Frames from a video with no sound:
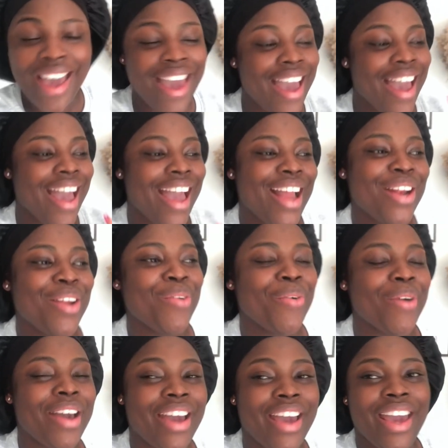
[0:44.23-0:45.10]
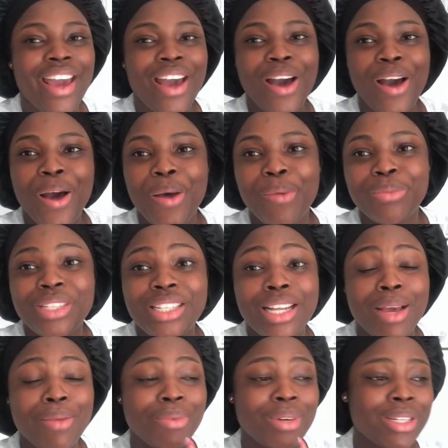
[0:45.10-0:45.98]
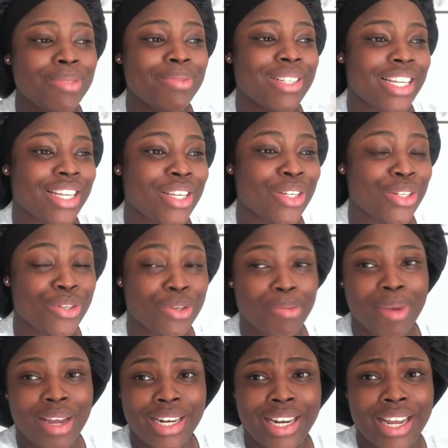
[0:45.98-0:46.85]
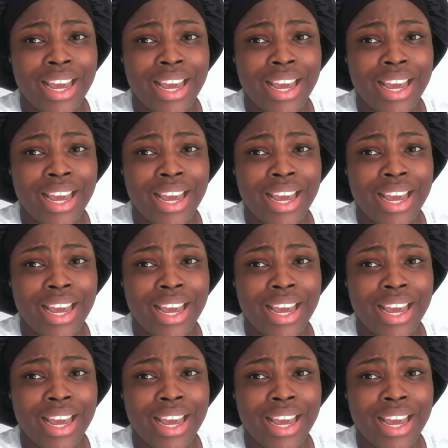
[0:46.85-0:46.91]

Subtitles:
Anyway, today I'm going to be taking you through my day.